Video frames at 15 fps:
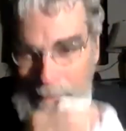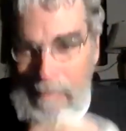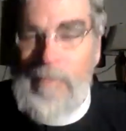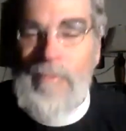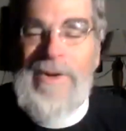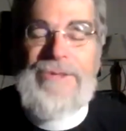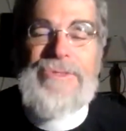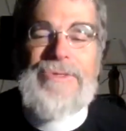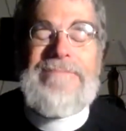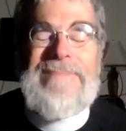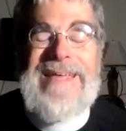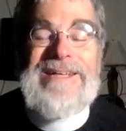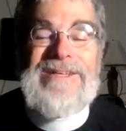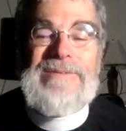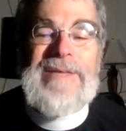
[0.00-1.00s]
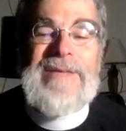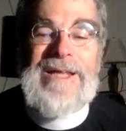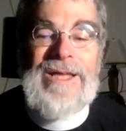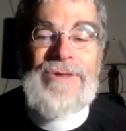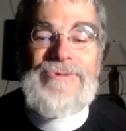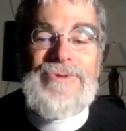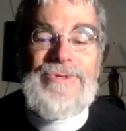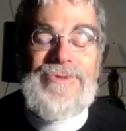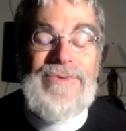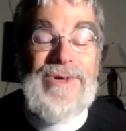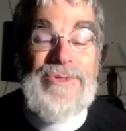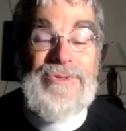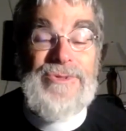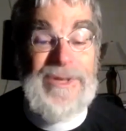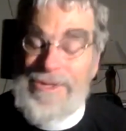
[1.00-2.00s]
What does it mean to be an
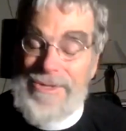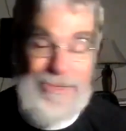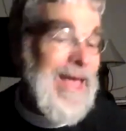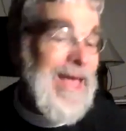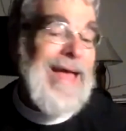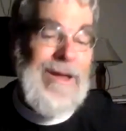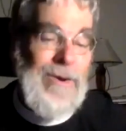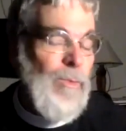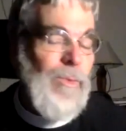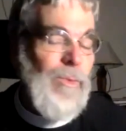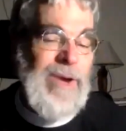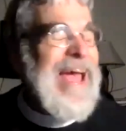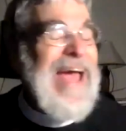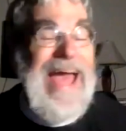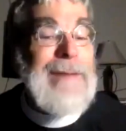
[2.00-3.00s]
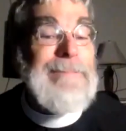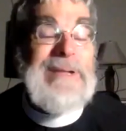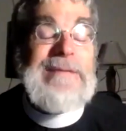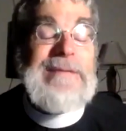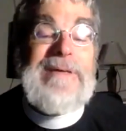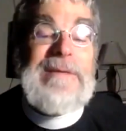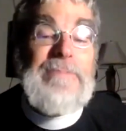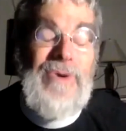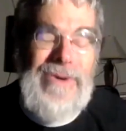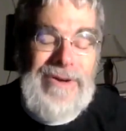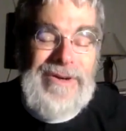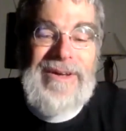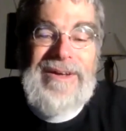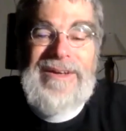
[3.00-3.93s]
extraterrestrial? Just, we happen to be born.